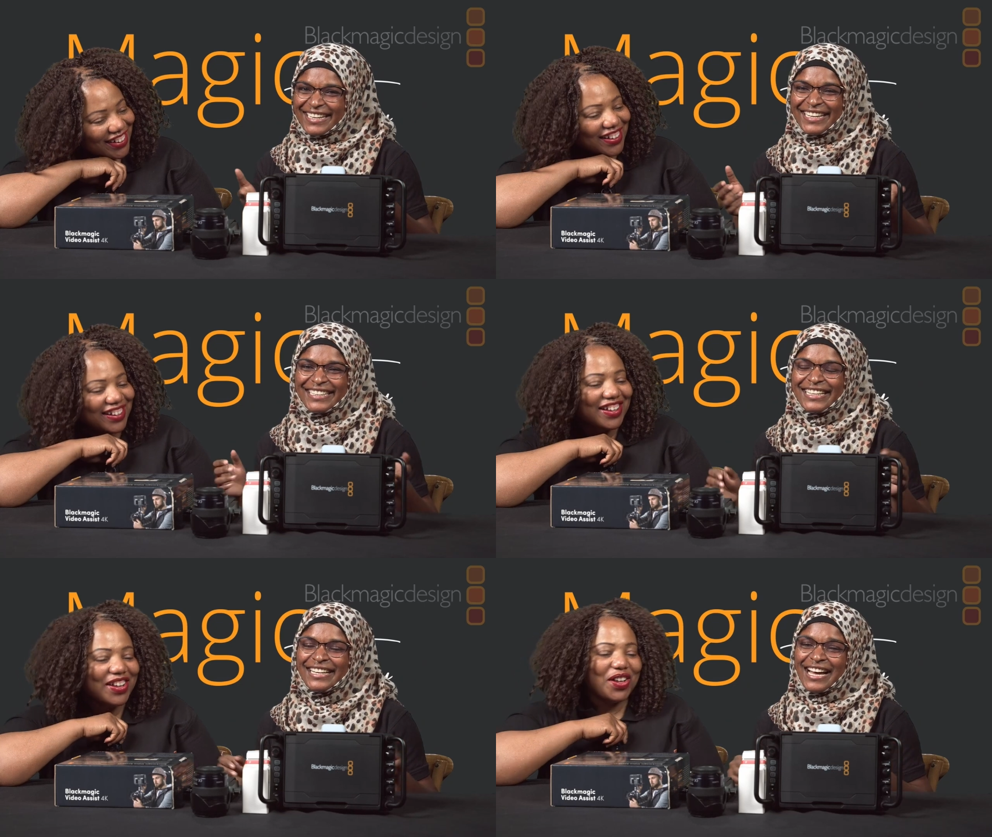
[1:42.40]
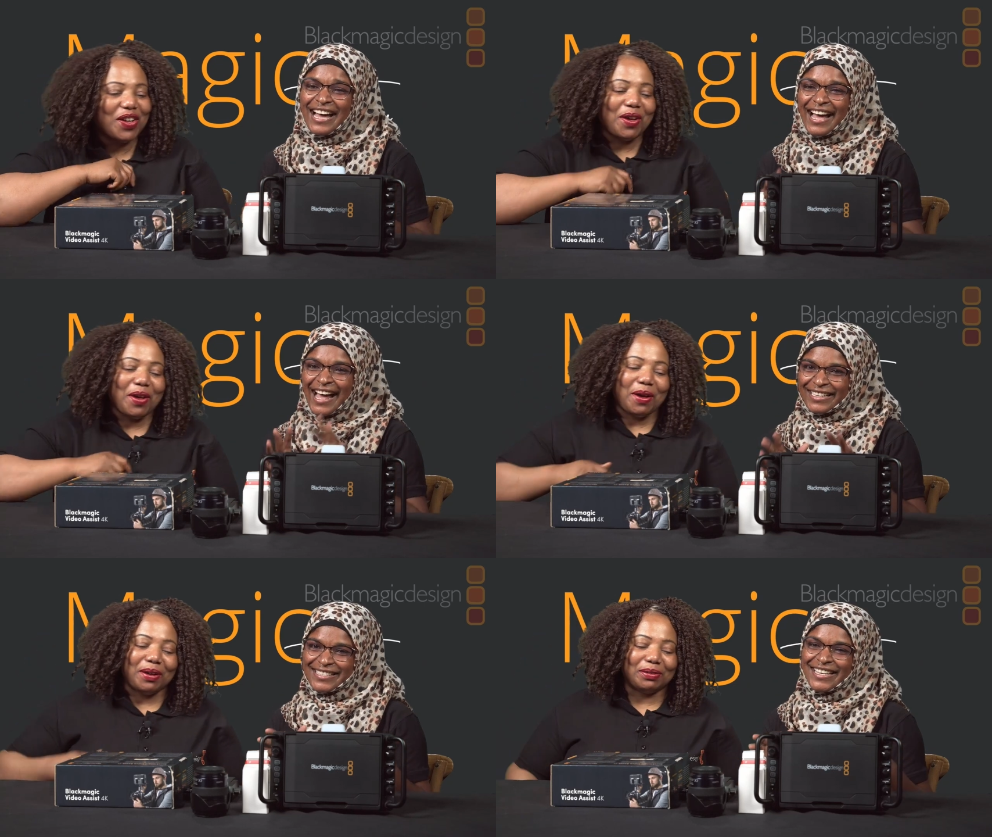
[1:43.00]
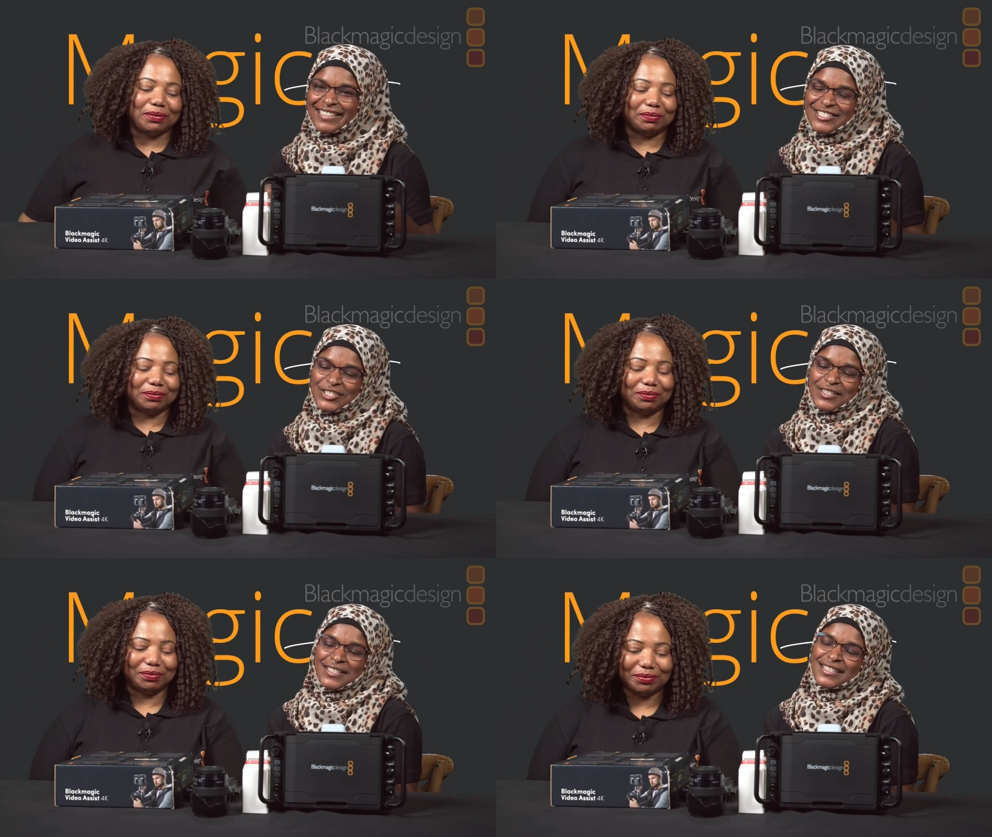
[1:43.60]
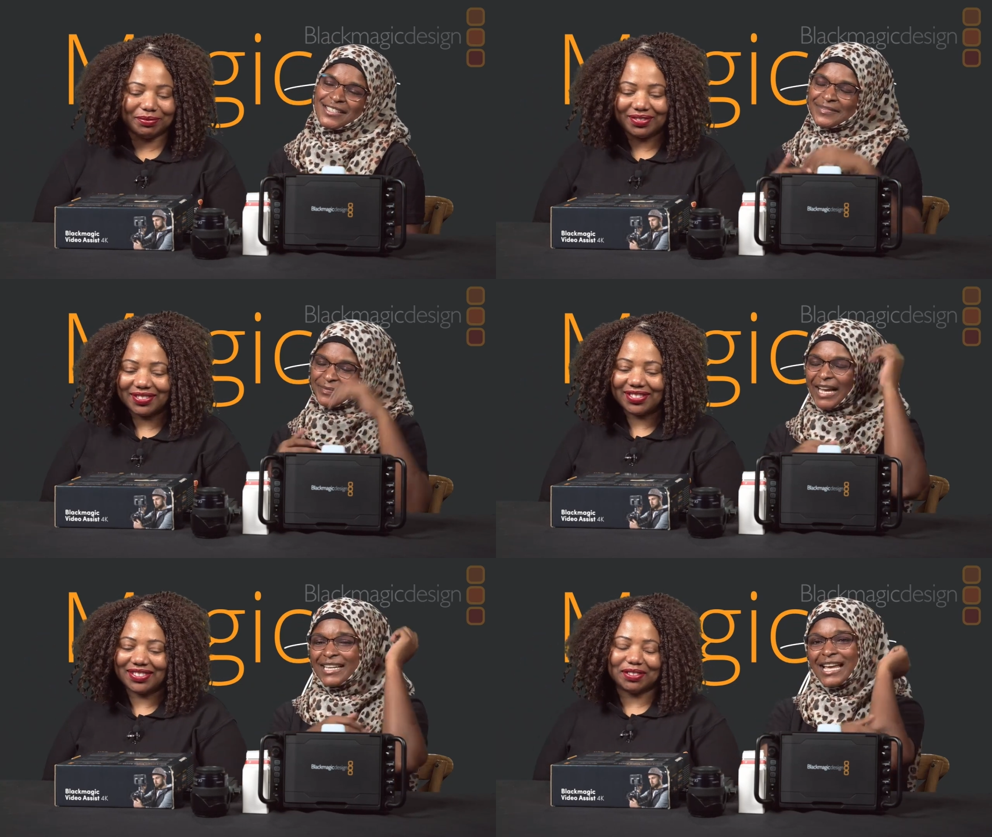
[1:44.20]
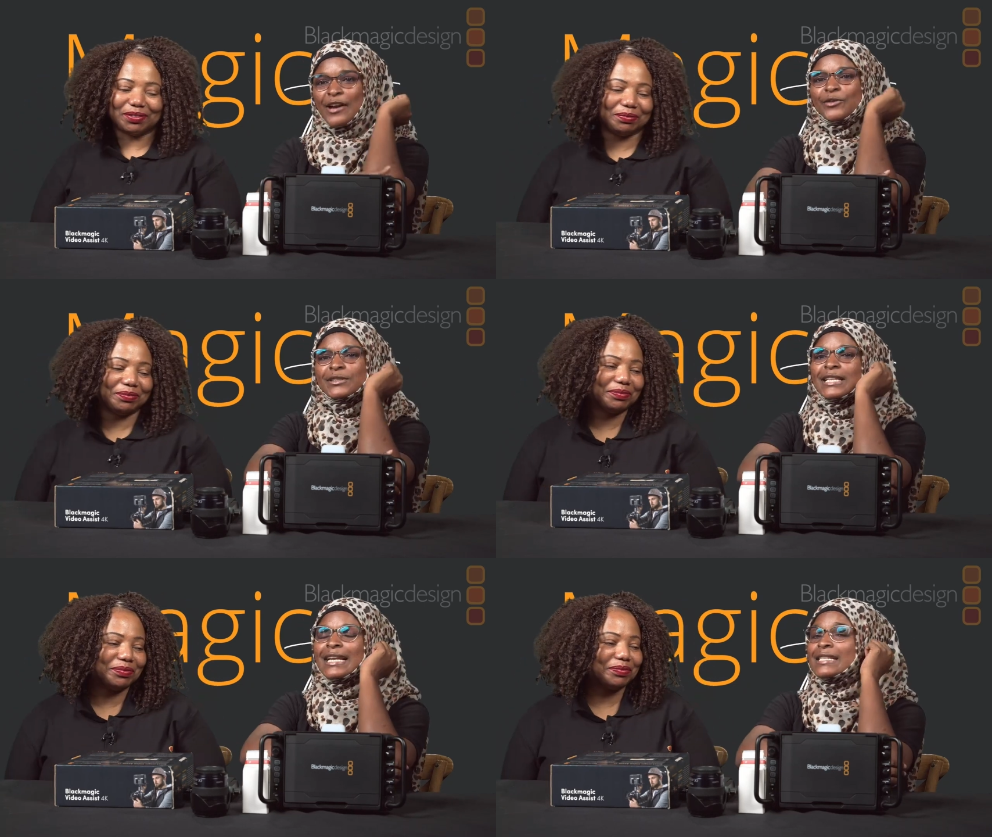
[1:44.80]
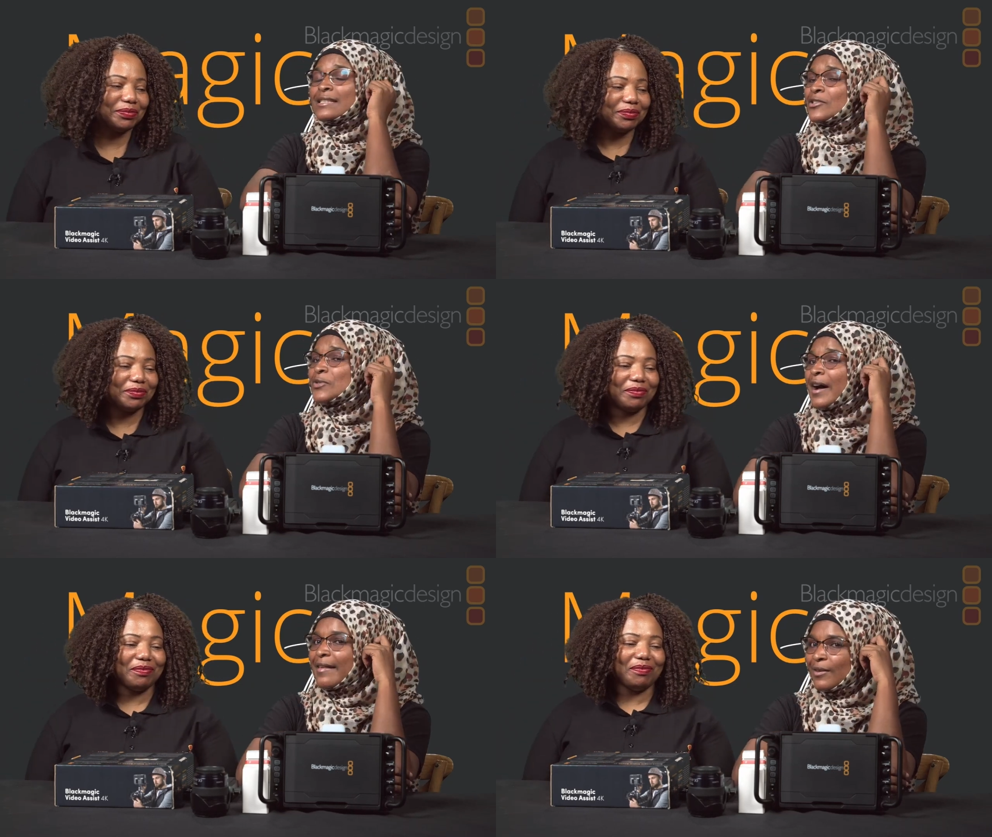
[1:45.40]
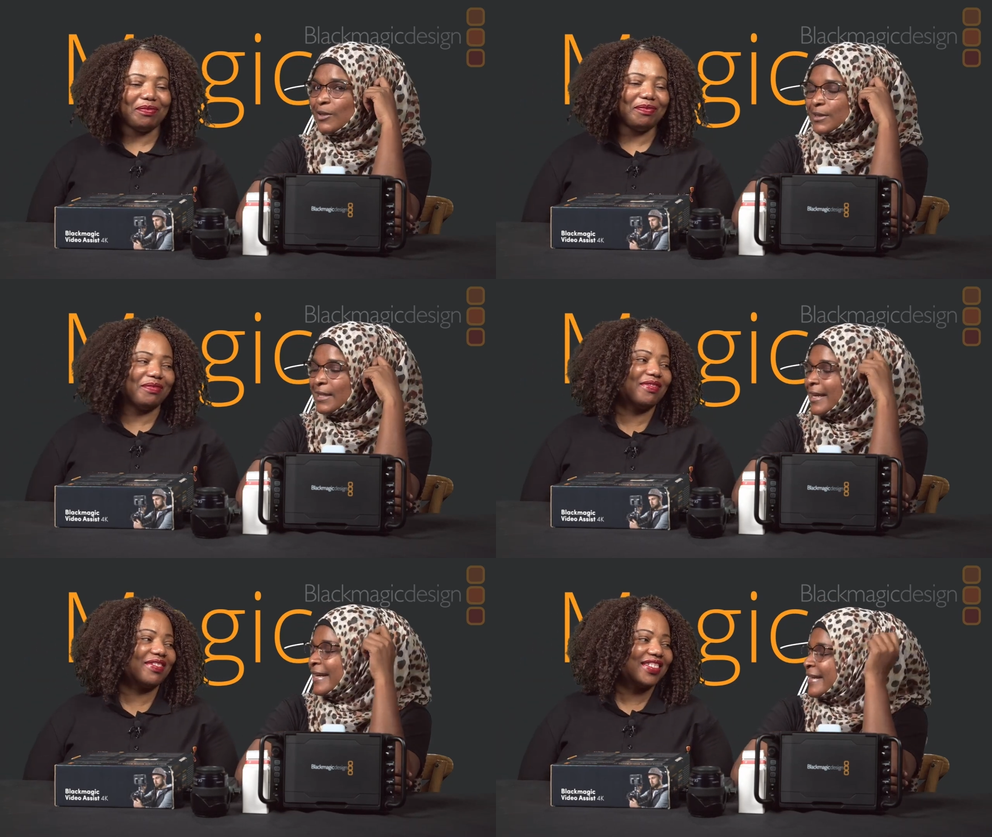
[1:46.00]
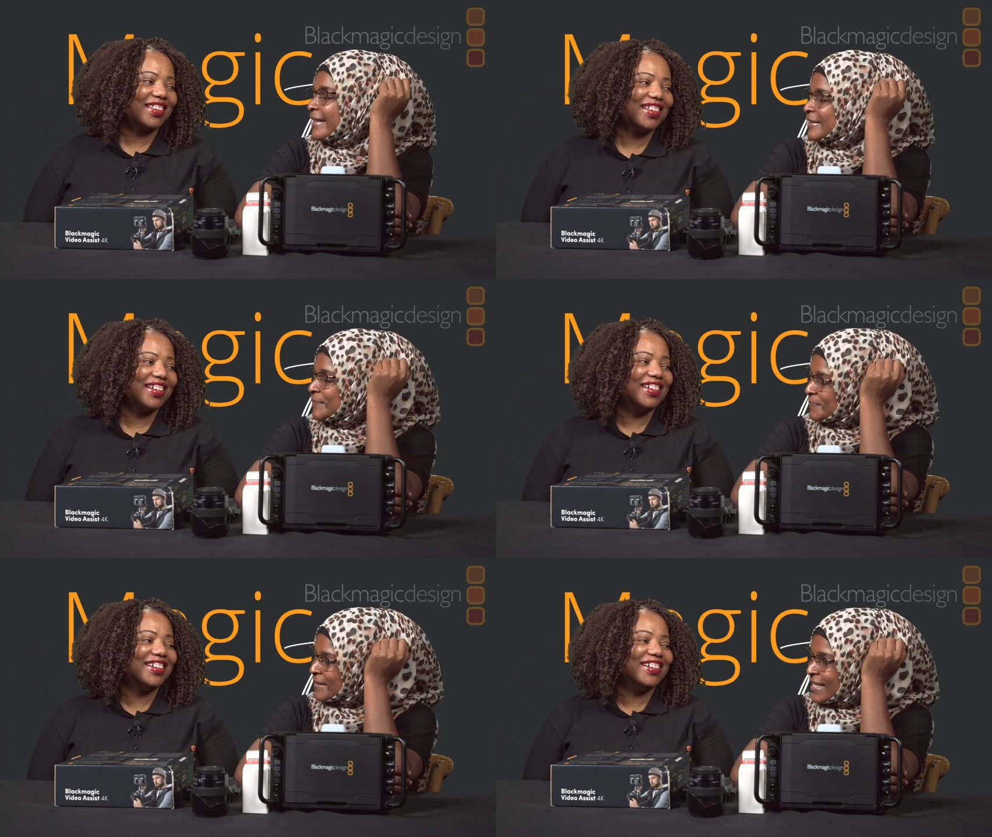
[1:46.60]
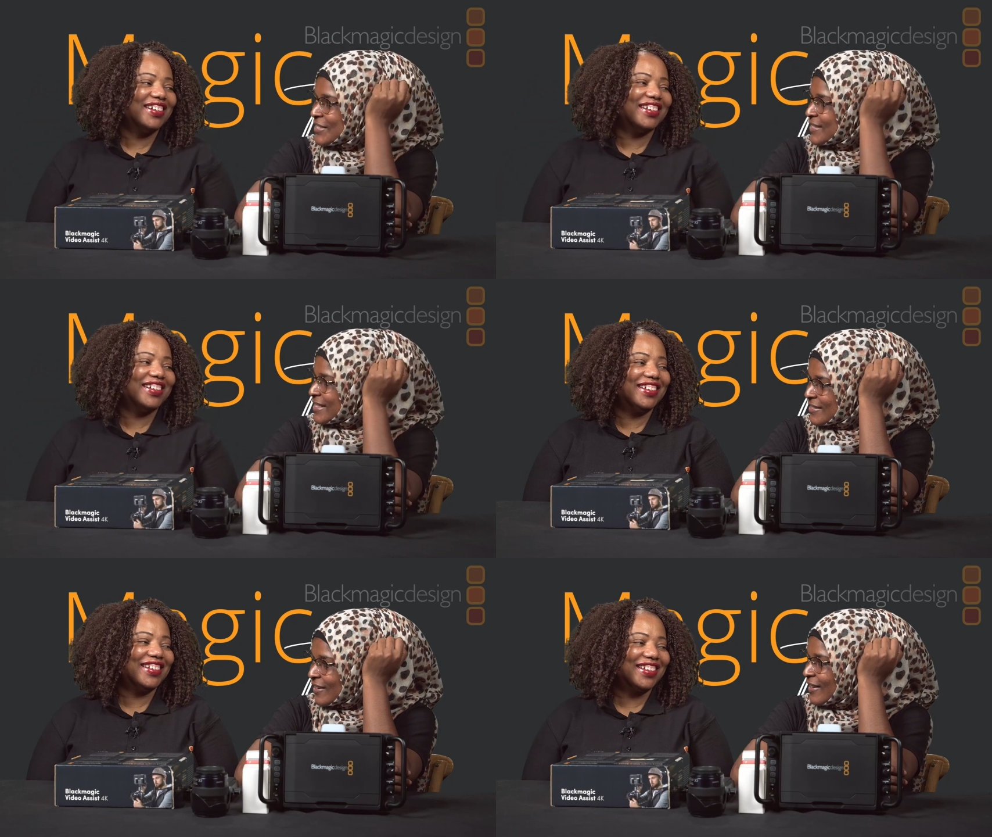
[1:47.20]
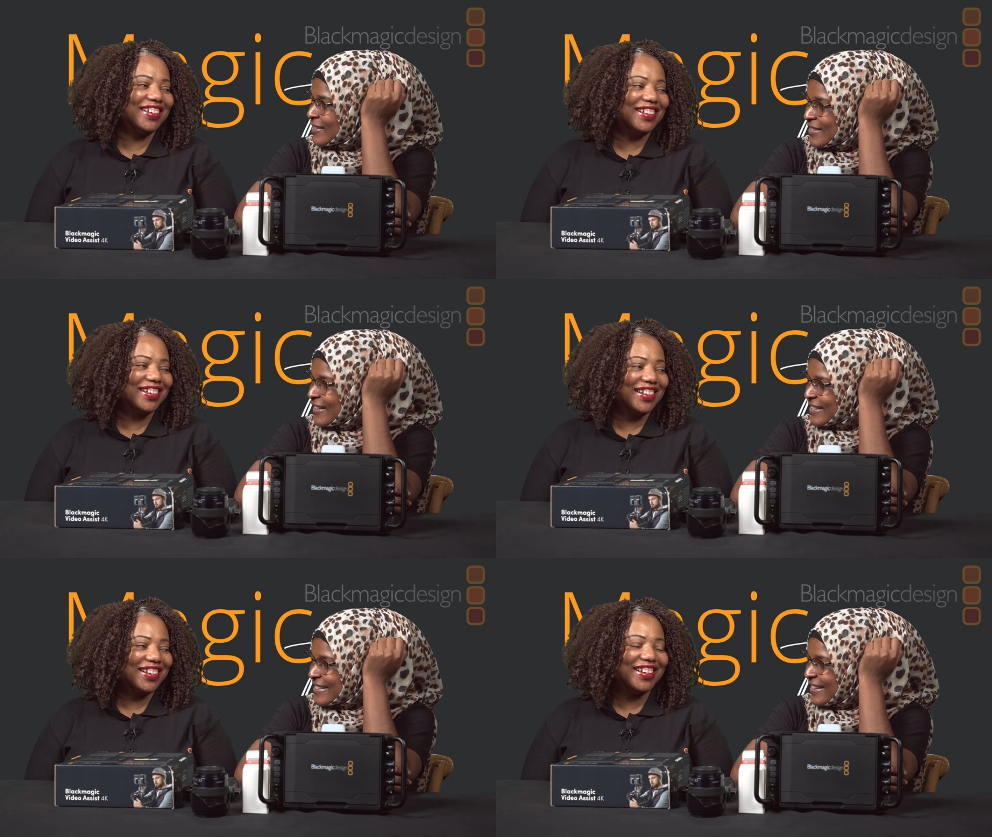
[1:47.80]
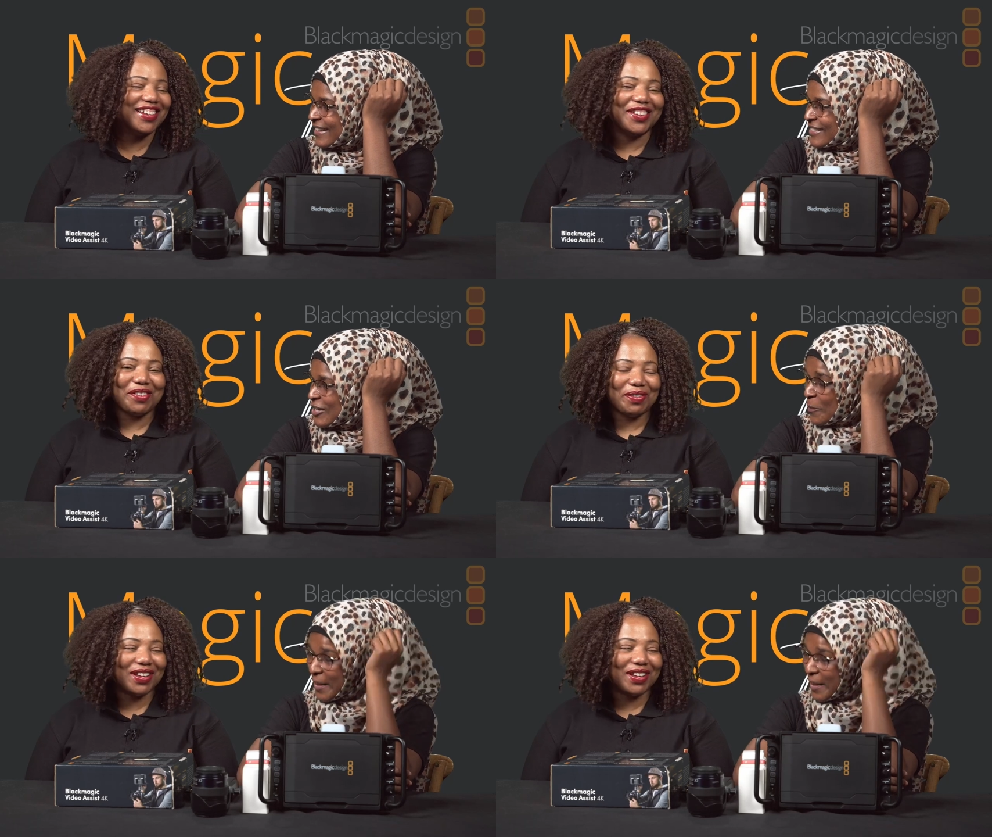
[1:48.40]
Speaker 1: and uh, her accent just I, I would listen to her the whole day, like um, just talk, talk, talk, no, talk.